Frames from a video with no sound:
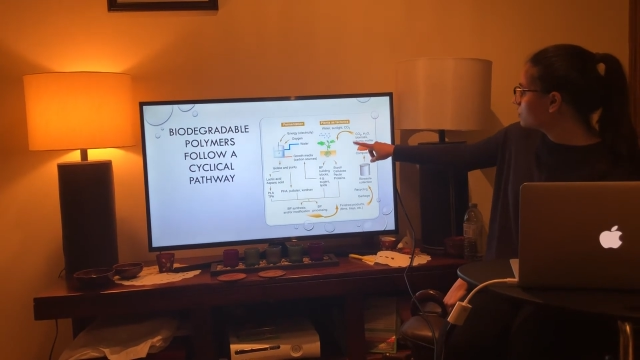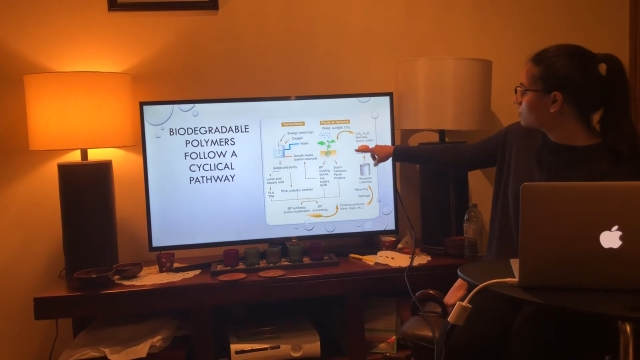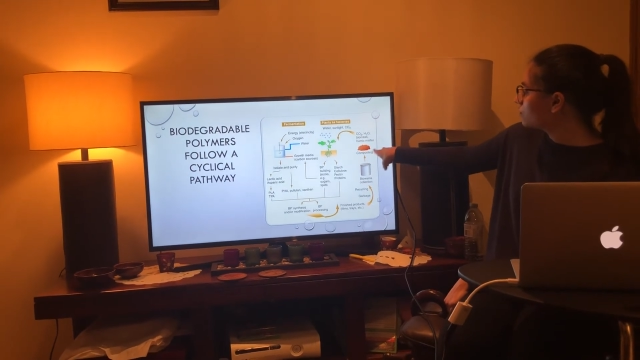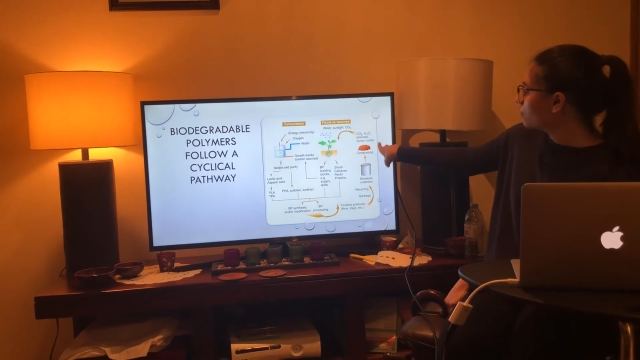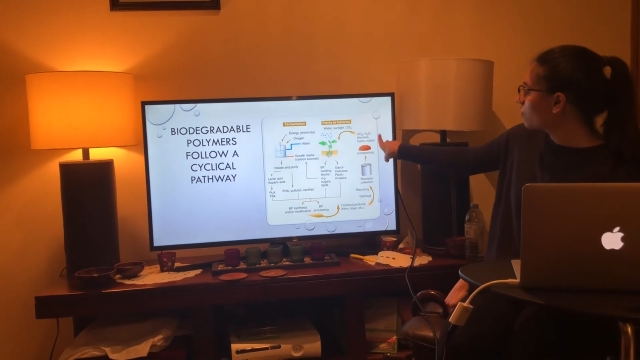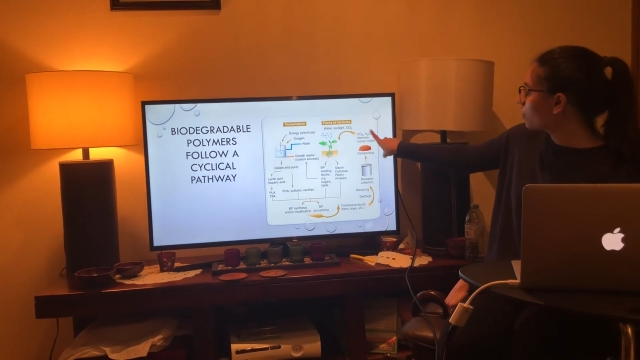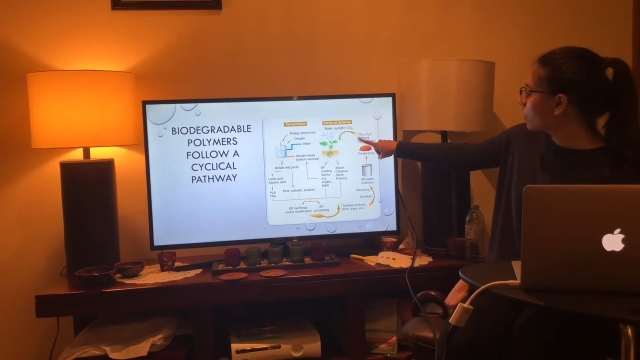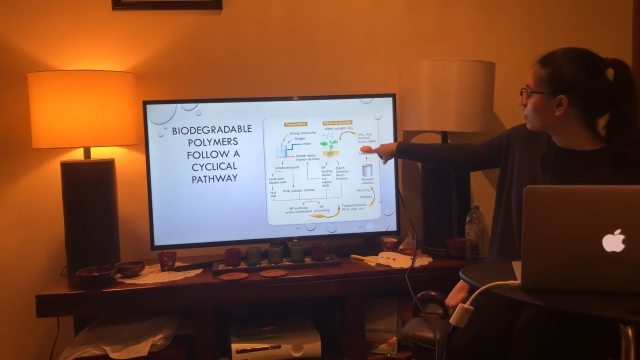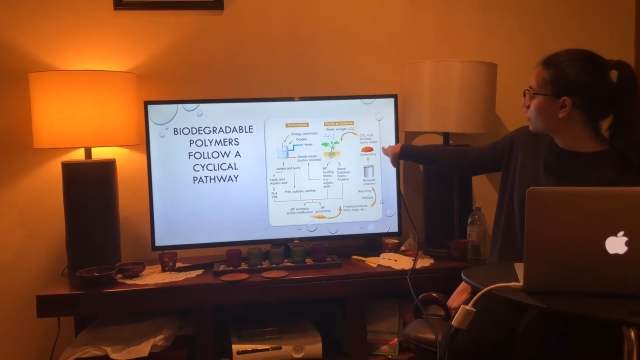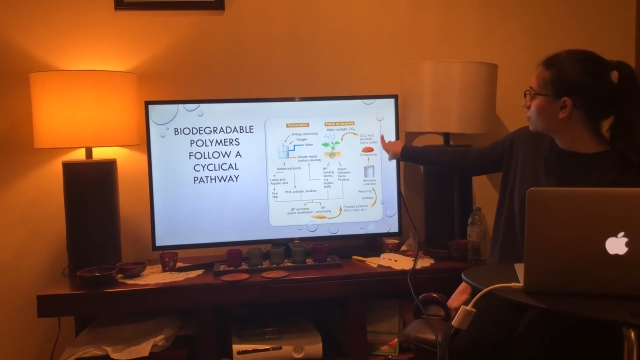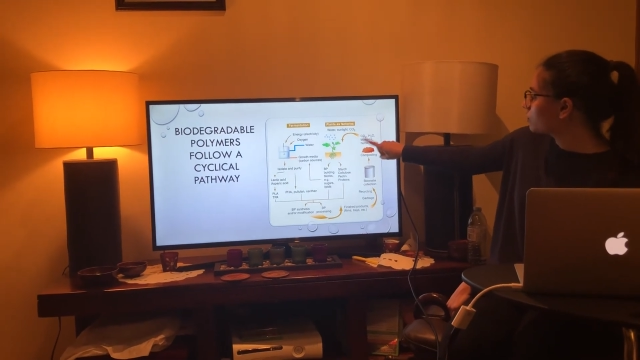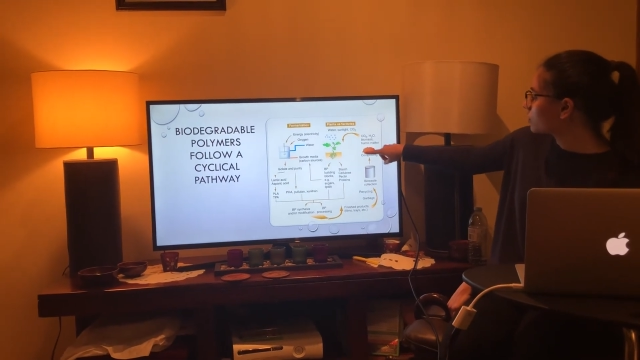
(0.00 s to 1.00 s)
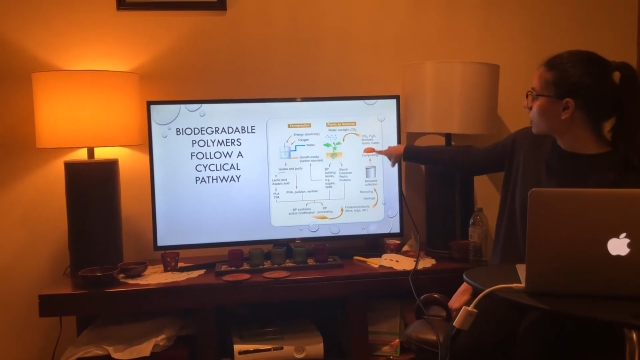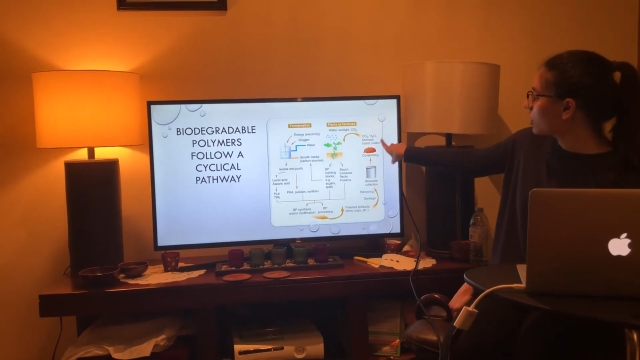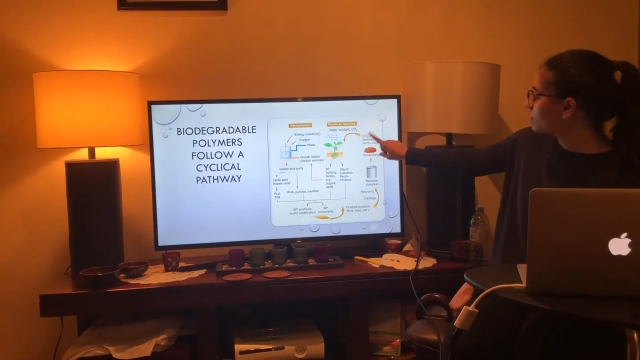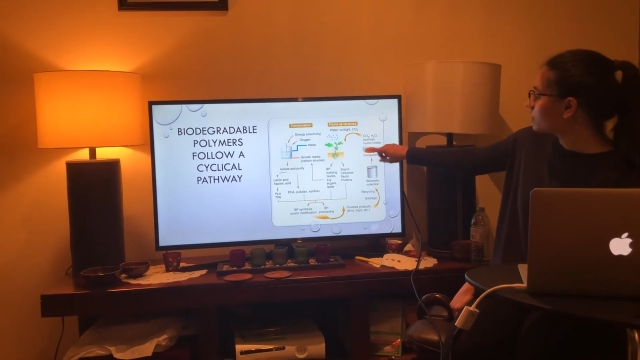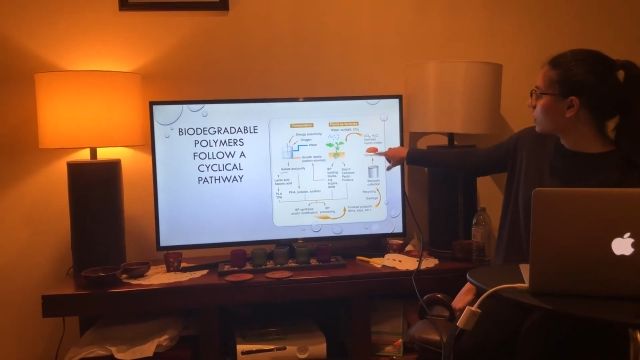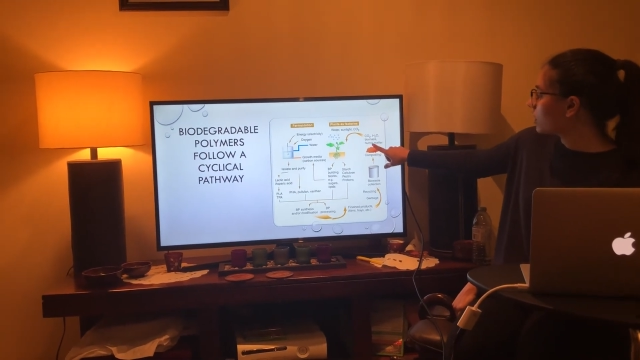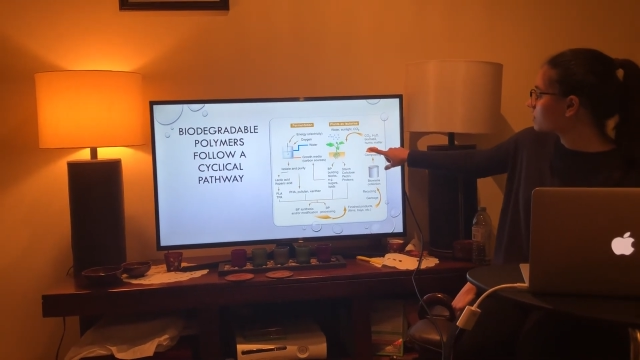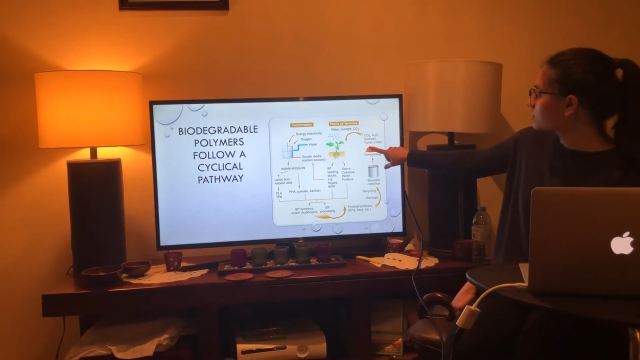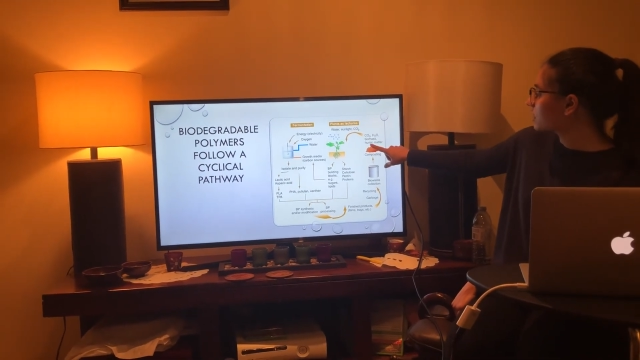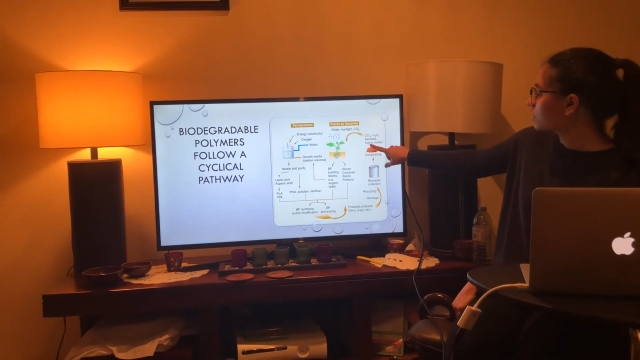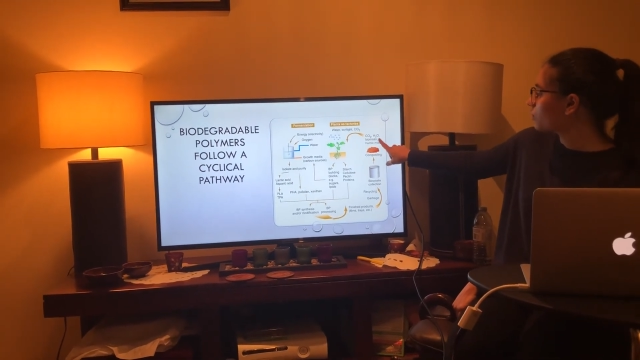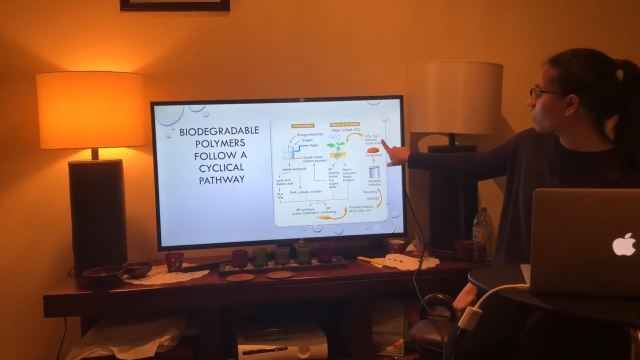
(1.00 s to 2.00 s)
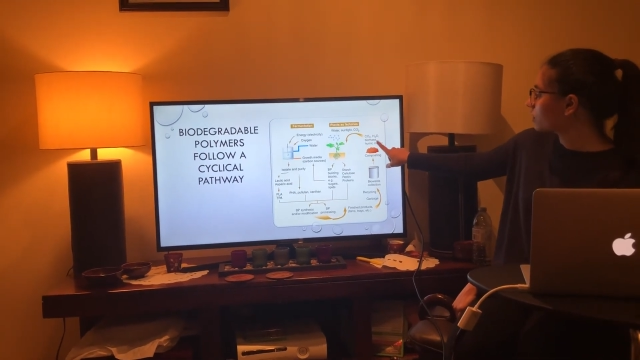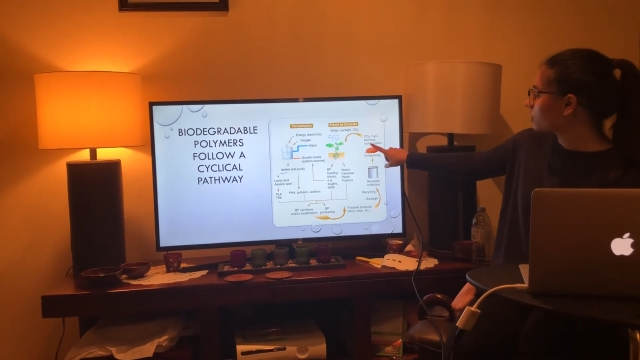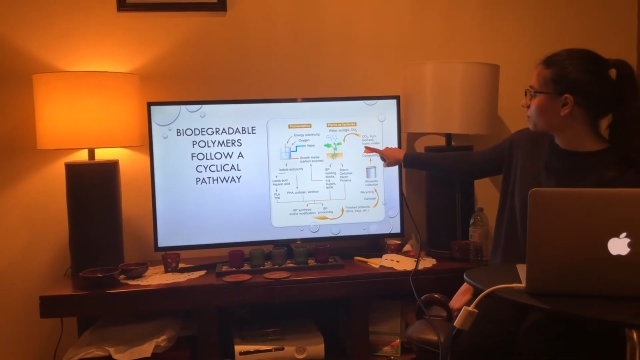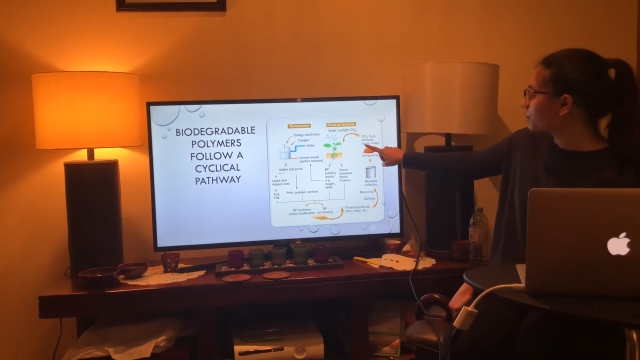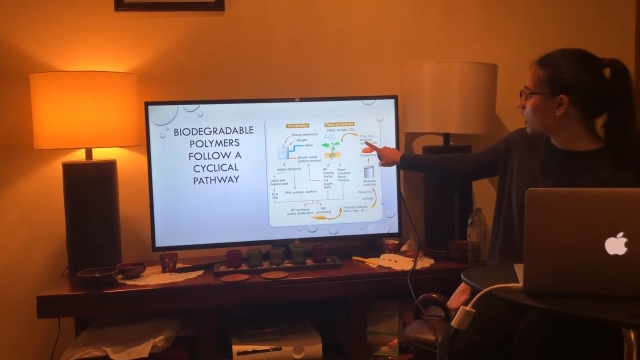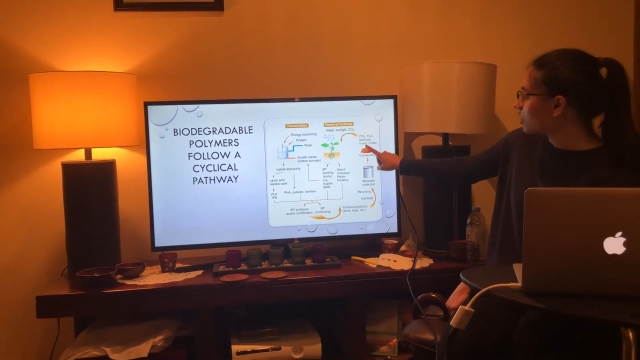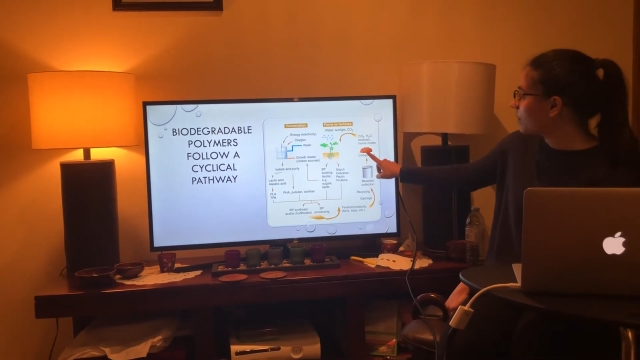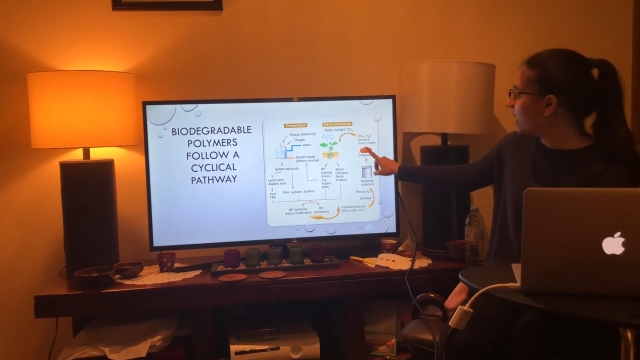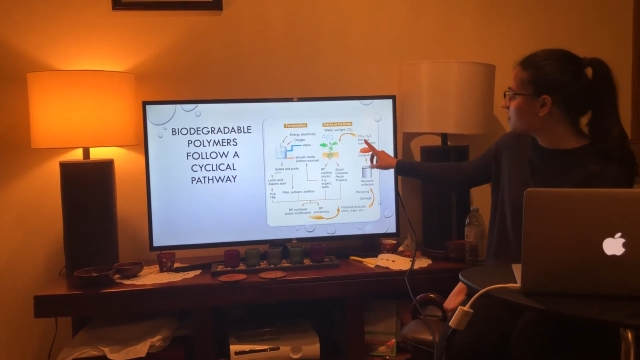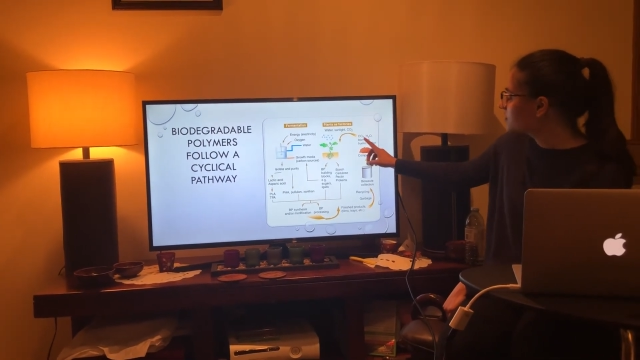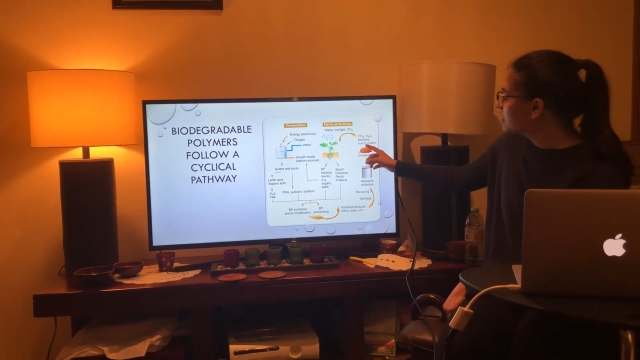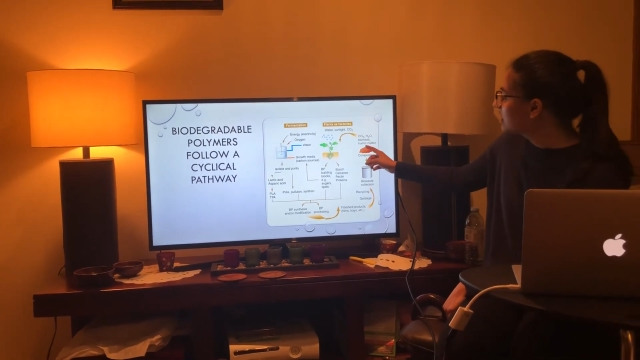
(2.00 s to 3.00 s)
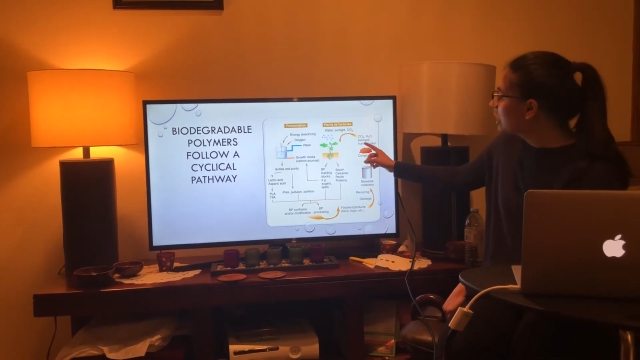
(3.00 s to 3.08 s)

you form your carbon dioxide, water, biomass,